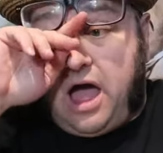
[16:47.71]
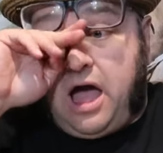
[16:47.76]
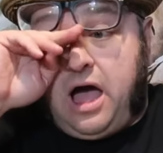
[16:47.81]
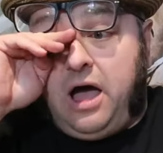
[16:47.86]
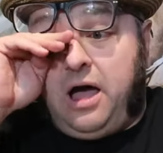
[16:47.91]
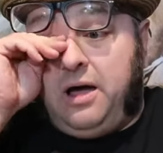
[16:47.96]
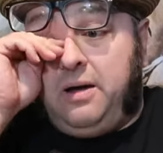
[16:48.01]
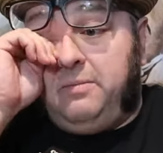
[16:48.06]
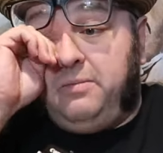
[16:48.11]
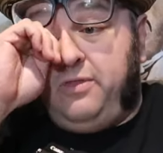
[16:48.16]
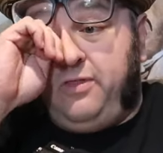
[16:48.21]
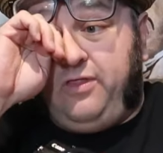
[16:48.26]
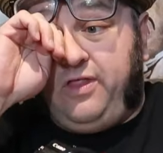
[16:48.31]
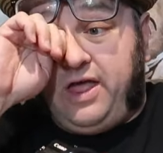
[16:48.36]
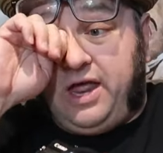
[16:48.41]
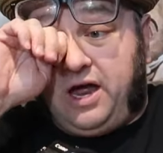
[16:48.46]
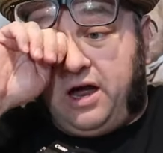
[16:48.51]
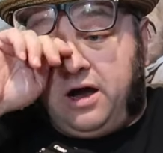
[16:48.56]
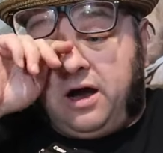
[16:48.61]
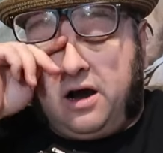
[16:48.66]
Um,
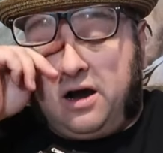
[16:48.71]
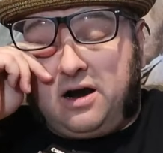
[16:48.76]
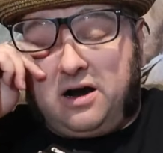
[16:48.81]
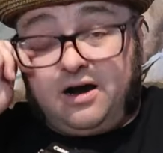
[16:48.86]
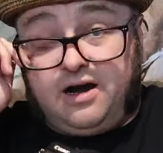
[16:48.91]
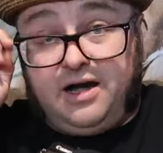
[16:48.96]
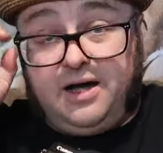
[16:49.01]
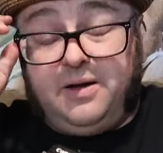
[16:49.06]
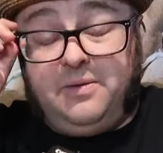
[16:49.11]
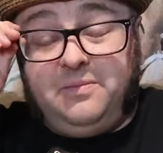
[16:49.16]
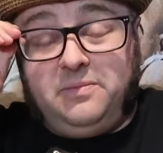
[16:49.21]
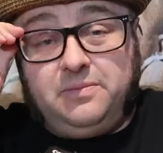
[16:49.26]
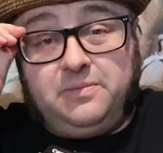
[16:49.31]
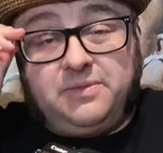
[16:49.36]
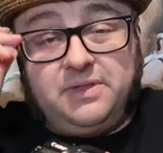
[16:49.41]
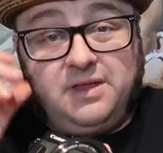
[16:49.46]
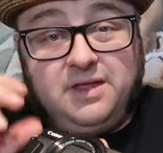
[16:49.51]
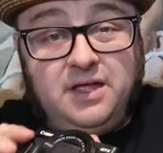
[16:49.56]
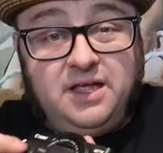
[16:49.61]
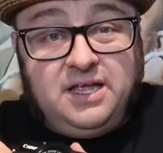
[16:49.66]
they are
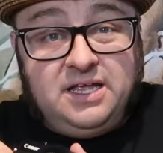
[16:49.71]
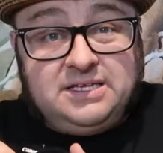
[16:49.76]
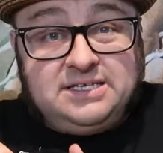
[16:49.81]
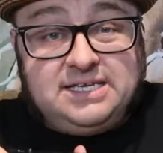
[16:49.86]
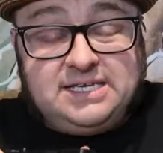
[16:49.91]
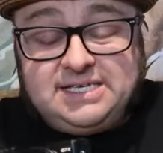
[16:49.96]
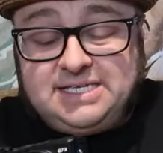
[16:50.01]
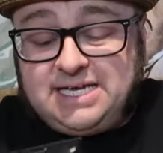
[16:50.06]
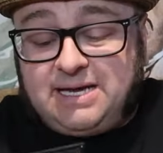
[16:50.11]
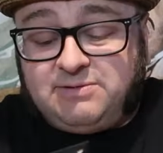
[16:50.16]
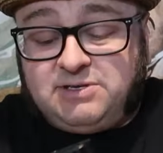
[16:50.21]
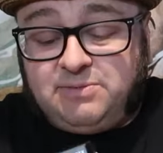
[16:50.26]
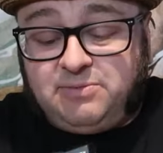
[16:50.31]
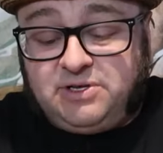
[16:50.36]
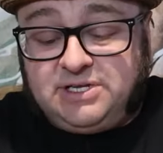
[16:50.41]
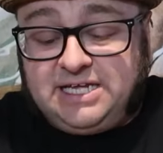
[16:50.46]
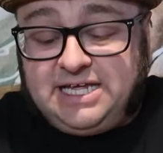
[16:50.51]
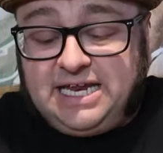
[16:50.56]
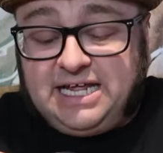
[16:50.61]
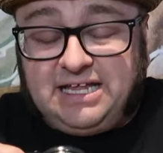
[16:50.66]
um,
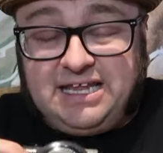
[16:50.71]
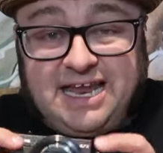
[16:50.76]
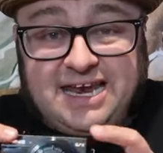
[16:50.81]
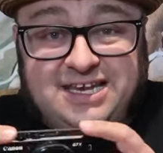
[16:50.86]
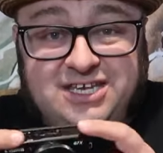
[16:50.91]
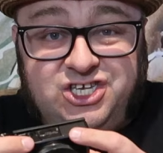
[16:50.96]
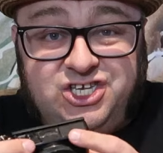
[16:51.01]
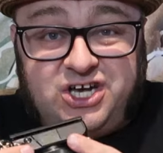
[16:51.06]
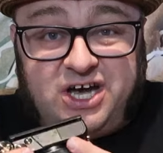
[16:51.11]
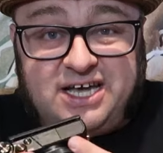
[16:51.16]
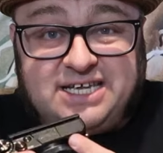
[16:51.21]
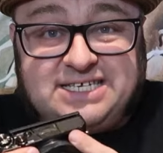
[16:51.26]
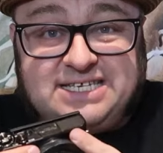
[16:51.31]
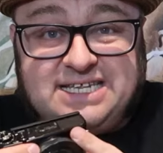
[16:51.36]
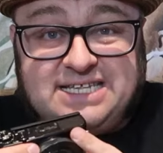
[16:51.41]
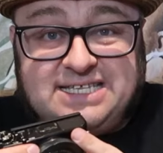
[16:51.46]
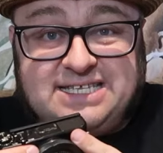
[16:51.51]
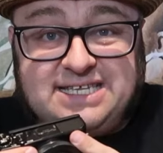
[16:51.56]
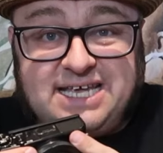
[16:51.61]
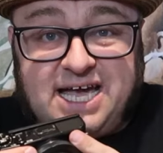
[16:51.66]
susceptible to getting a lot of
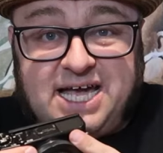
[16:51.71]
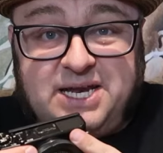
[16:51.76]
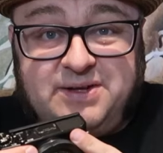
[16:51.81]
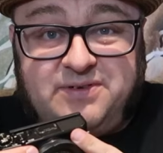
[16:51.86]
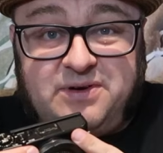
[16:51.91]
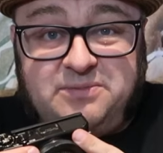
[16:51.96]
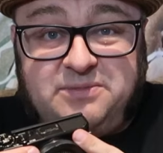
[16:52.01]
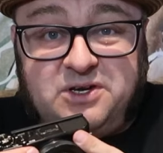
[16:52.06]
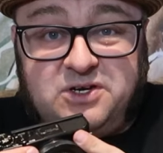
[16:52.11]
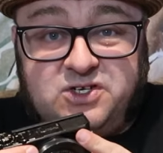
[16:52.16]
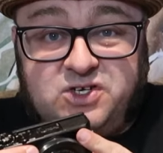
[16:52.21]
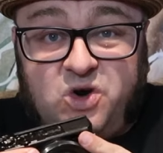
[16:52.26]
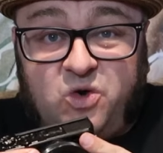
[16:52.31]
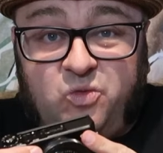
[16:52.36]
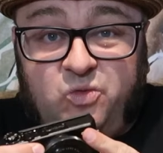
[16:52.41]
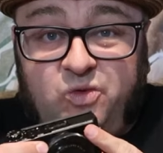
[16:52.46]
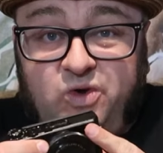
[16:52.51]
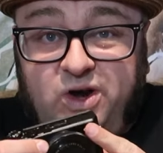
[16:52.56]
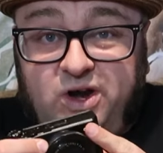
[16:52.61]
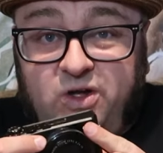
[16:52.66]
dust inside of them. There's no
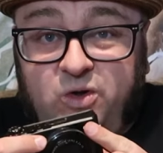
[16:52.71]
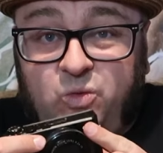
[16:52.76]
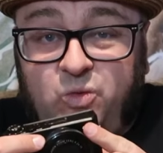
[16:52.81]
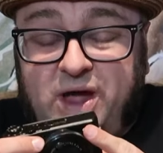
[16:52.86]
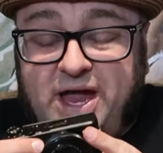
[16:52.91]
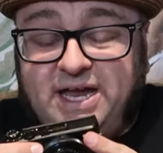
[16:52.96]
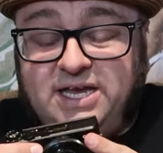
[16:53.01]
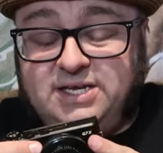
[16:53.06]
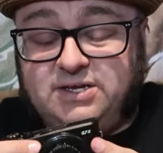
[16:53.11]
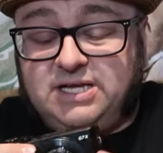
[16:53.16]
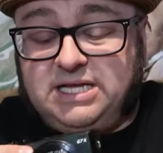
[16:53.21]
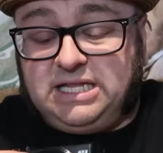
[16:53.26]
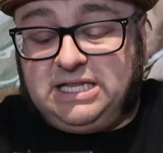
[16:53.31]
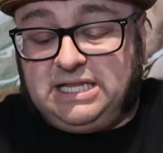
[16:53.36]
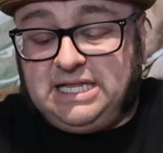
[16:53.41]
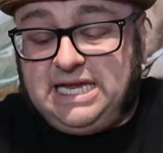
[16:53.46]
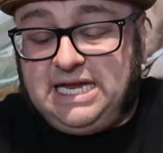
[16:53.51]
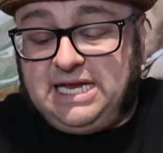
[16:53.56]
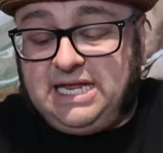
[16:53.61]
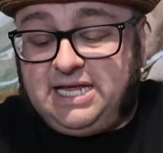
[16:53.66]
real way to
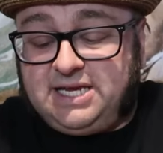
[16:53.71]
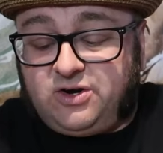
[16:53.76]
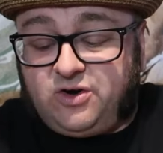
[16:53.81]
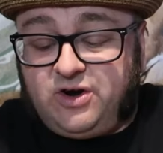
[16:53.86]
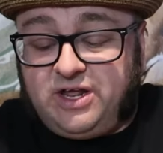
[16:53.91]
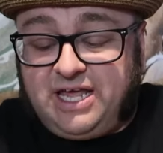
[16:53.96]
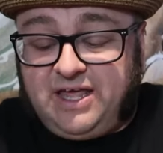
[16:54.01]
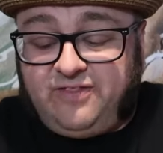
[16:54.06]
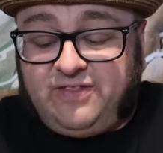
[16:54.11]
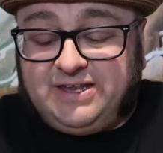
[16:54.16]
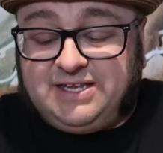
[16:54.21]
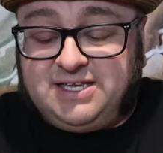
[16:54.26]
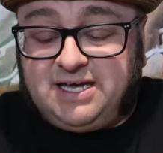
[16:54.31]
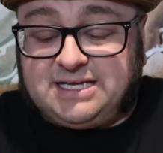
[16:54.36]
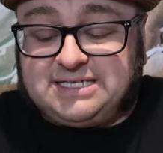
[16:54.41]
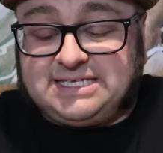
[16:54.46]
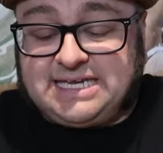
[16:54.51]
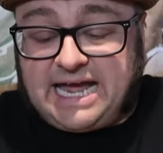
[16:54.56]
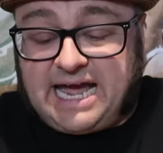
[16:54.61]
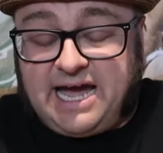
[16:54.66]
clean it or to get the
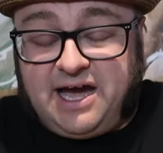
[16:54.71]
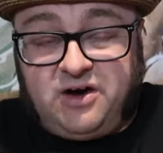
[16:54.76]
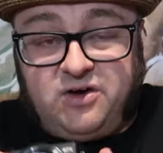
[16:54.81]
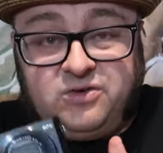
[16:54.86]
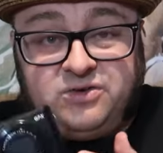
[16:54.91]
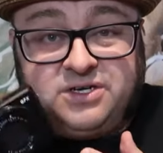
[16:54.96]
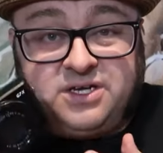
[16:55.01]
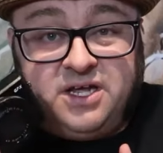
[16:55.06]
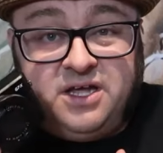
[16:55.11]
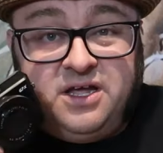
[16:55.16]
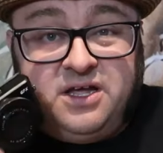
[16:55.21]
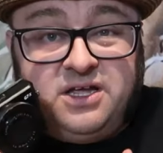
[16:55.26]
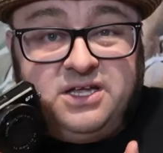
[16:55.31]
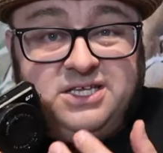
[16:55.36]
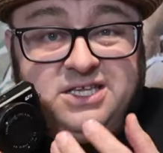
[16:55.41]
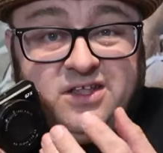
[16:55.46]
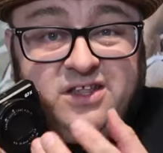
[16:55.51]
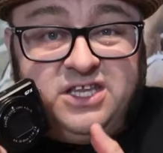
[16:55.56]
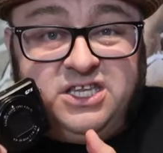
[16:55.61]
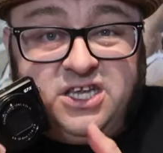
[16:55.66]
dust out.
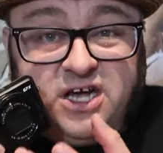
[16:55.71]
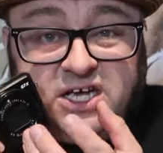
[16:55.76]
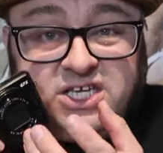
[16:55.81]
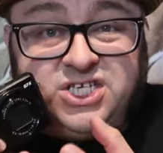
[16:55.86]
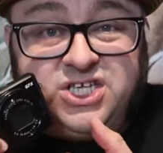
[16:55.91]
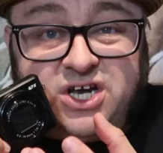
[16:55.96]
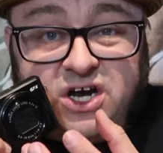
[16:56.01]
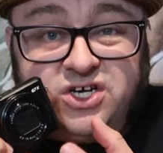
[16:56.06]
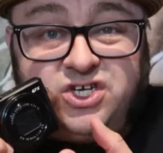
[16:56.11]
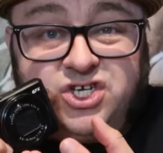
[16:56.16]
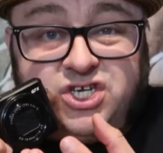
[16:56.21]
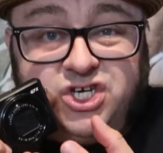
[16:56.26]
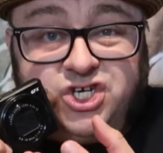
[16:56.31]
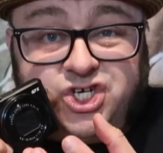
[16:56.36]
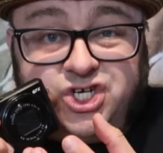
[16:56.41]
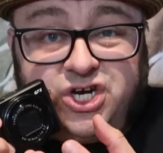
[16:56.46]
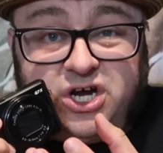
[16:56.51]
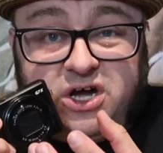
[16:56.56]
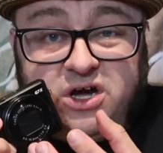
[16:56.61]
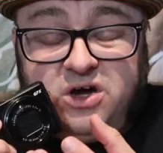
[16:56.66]
So the dust starts to
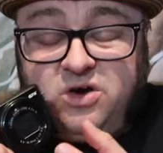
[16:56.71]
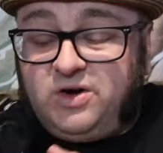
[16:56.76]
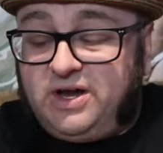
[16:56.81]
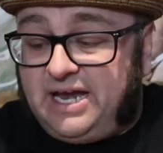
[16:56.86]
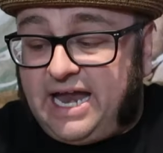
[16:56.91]
show.